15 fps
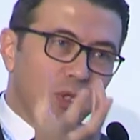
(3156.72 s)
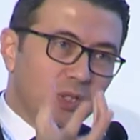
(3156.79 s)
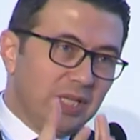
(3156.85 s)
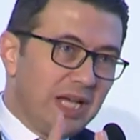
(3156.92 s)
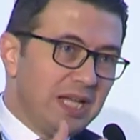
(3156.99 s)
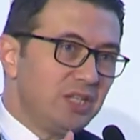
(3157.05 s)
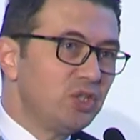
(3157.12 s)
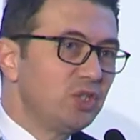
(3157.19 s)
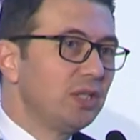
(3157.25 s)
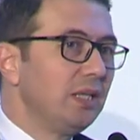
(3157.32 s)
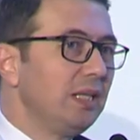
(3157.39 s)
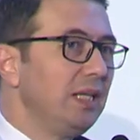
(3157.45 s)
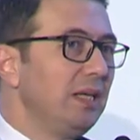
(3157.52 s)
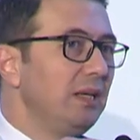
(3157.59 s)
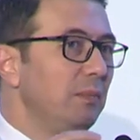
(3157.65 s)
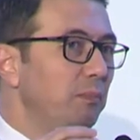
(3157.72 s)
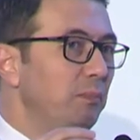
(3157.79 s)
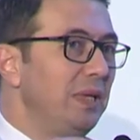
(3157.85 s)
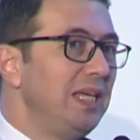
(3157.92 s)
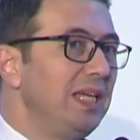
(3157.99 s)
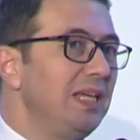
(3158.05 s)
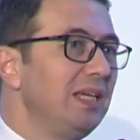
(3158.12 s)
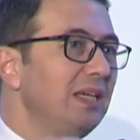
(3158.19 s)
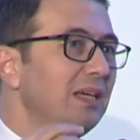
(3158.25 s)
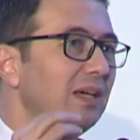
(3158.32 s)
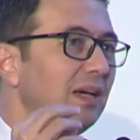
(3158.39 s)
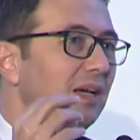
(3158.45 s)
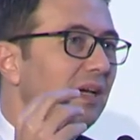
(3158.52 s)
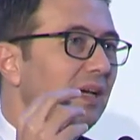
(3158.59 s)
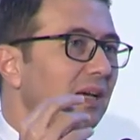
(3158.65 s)
Potentially being
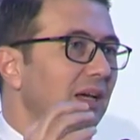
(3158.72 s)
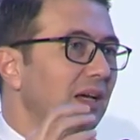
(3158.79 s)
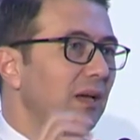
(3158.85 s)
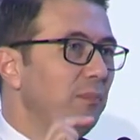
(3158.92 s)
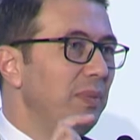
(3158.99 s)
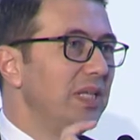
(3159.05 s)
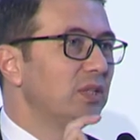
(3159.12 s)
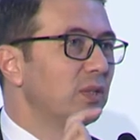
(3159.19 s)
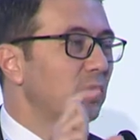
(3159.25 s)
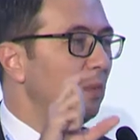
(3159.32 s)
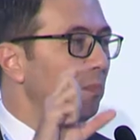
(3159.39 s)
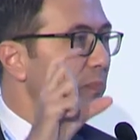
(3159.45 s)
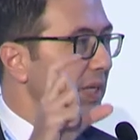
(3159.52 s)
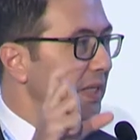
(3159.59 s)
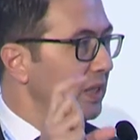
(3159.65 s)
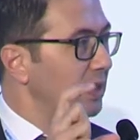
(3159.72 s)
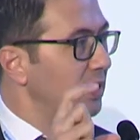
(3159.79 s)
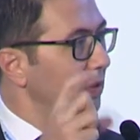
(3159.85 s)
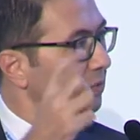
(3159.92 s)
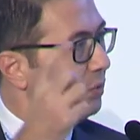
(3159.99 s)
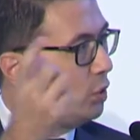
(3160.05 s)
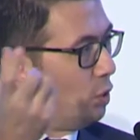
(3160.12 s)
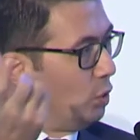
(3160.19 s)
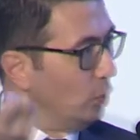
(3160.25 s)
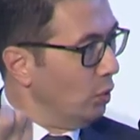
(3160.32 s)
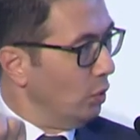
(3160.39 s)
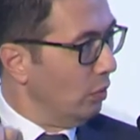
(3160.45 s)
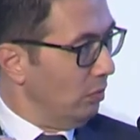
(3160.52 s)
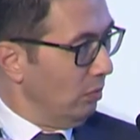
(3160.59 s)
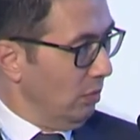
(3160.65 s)
a bit competitive
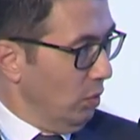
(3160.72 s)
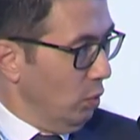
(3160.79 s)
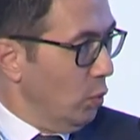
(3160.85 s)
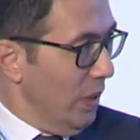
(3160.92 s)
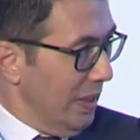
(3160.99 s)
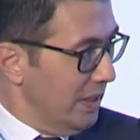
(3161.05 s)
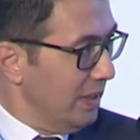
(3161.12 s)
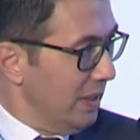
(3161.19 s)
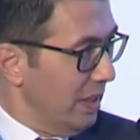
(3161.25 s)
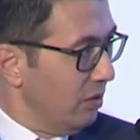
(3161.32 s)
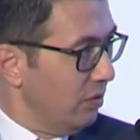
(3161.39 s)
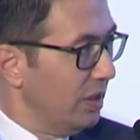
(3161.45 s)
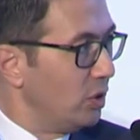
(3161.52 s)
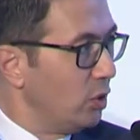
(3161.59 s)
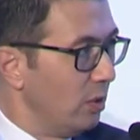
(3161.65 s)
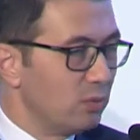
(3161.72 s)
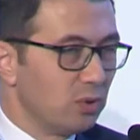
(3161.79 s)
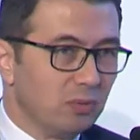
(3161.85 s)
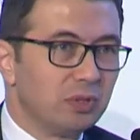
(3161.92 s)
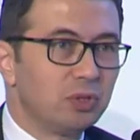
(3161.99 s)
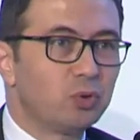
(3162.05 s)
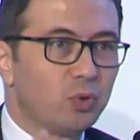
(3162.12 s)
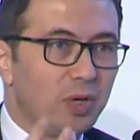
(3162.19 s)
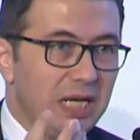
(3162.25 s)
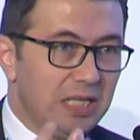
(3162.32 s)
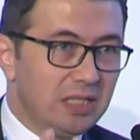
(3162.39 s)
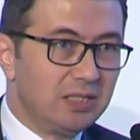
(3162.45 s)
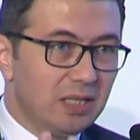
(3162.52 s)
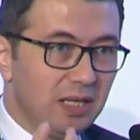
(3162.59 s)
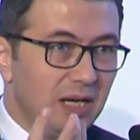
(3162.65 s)
to US dollar in terms of the
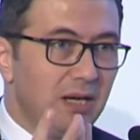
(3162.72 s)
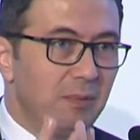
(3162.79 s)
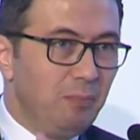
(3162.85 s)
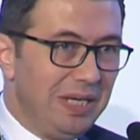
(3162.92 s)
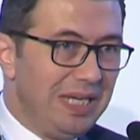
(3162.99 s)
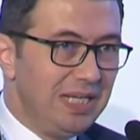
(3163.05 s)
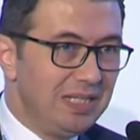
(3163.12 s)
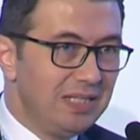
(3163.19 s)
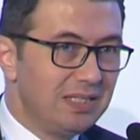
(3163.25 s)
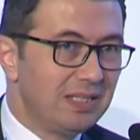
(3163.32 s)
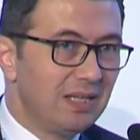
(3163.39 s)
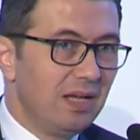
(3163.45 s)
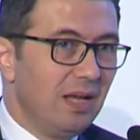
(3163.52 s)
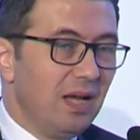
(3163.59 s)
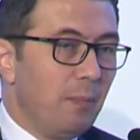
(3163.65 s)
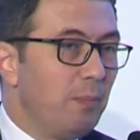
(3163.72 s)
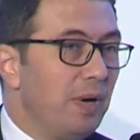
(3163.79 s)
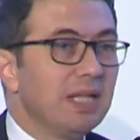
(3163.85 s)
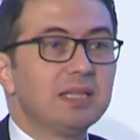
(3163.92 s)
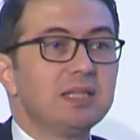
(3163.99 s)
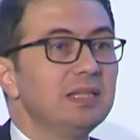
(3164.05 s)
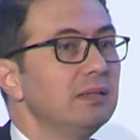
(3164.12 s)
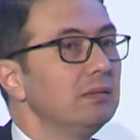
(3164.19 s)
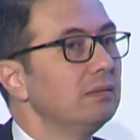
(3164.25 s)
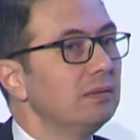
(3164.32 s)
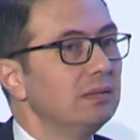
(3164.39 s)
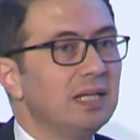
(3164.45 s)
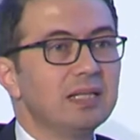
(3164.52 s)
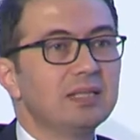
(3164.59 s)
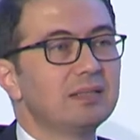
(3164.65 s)
trade means, but
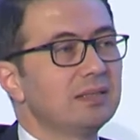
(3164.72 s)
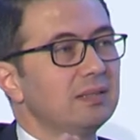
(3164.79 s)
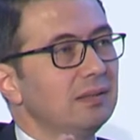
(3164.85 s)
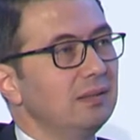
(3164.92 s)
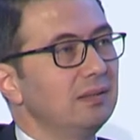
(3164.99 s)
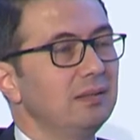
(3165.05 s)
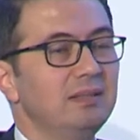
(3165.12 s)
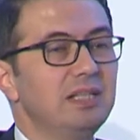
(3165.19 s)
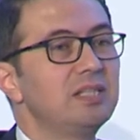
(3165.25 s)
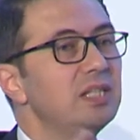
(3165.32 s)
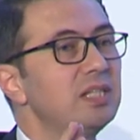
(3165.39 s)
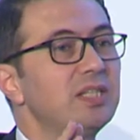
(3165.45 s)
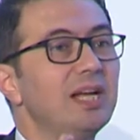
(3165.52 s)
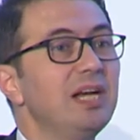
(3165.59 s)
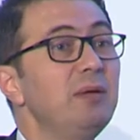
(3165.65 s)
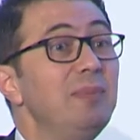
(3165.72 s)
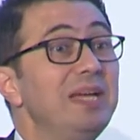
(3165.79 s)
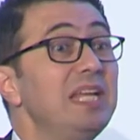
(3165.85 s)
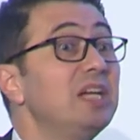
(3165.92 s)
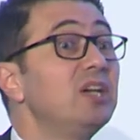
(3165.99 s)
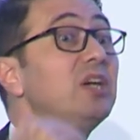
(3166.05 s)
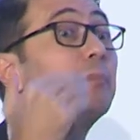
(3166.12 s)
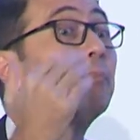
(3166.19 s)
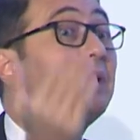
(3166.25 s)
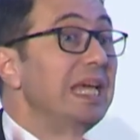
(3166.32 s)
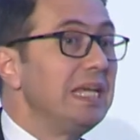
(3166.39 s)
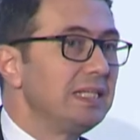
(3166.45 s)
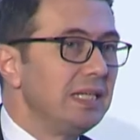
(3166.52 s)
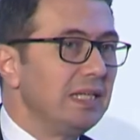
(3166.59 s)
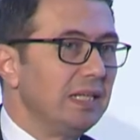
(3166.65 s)
not necessarily replacing meaning it.
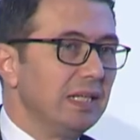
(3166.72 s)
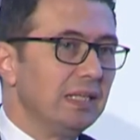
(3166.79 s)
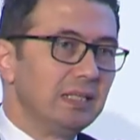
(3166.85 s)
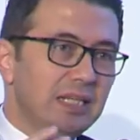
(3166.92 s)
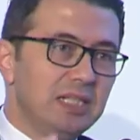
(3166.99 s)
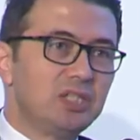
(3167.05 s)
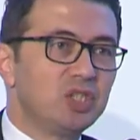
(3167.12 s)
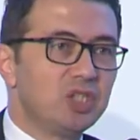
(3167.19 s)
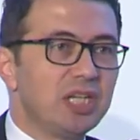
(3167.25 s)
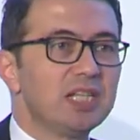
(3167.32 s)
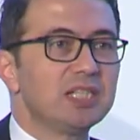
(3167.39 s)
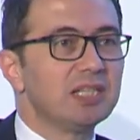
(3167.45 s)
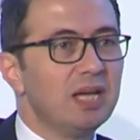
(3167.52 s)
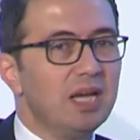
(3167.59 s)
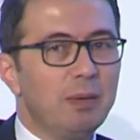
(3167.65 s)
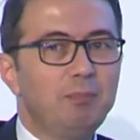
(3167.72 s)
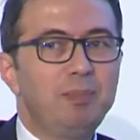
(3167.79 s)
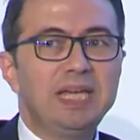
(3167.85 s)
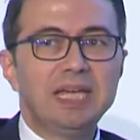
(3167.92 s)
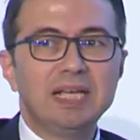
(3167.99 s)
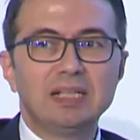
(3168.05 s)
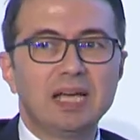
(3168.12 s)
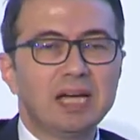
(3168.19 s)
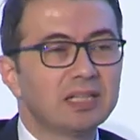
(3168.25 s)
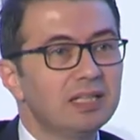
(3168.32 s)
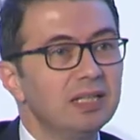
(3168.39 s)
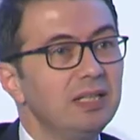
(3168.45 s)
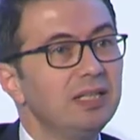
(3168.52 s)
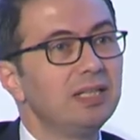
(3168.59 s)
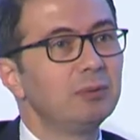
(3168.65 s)
Replacing it. It's just being like
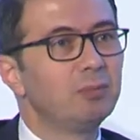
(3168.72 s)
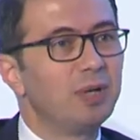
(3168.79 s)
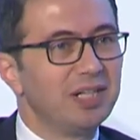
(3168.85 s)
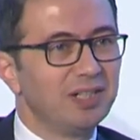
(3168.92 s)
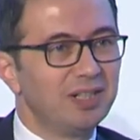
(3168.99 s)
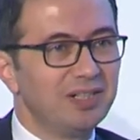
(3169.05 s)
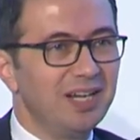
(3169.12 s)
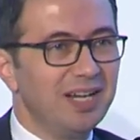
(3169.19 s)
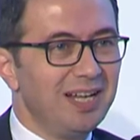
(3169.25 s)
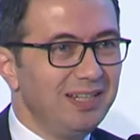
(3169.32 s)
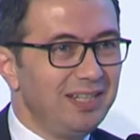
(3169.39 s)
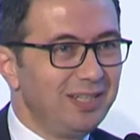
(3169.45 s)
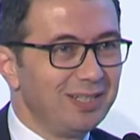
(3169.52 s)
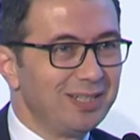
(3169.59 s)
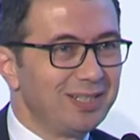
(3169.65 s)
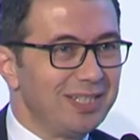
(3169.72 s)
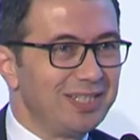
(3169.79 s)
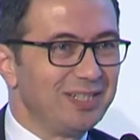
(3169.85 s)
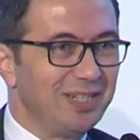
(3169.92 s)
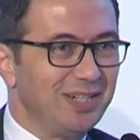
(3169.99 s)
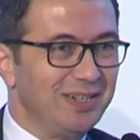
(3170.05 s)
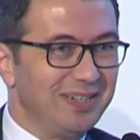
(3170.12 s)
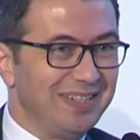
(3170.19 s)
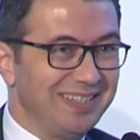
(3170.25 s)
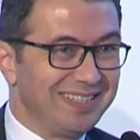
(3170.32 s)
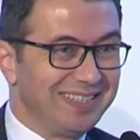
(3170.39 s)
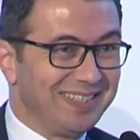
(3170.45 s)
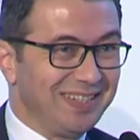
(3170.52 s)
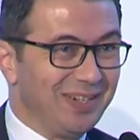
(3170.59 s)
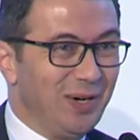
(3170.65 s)
the little brother, little sister
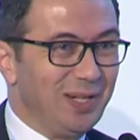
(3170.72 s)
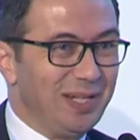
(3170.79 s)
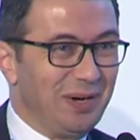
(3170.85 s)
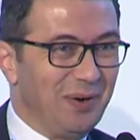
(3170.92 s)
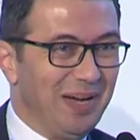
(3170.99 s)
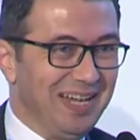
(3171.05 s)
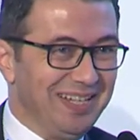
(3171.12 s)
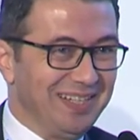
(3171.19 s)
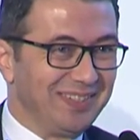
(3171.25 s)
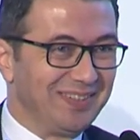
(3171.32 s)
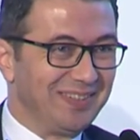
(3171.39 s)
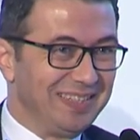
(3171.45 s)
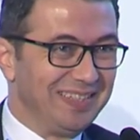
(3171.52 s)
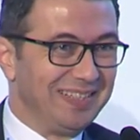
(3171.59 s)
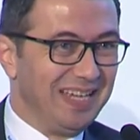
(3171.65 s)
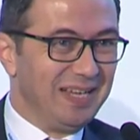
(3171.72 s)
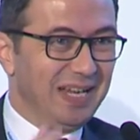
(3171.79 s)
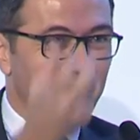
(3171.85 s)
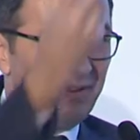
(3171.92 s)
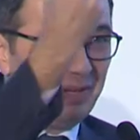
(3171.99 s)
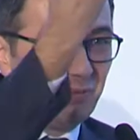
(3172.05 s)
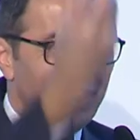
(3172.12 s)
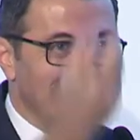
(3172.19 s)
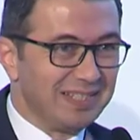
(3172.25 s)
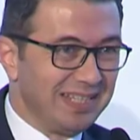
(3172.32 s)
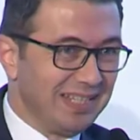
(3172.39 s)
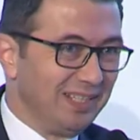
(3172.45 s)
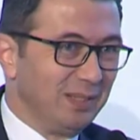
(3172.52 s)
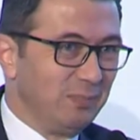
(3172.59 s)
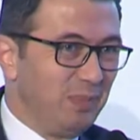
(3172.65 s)
all around rather than having one
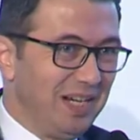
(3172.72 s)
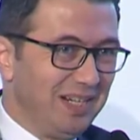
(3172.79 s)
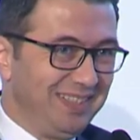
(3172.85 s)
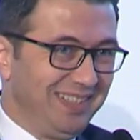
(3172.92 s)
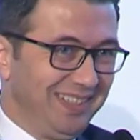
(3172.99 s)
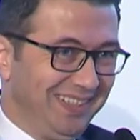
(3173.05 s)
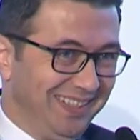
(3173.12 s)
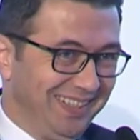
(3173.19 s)
single party.